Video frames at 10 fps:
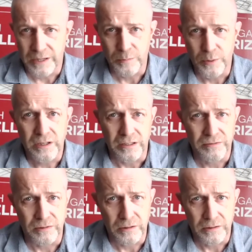party
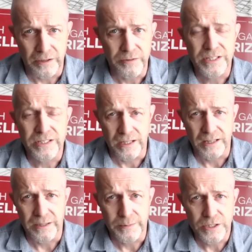for addressing
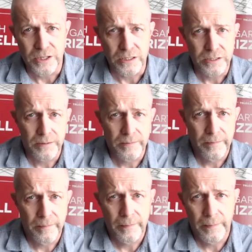climate
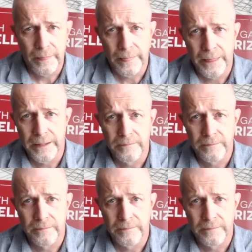change.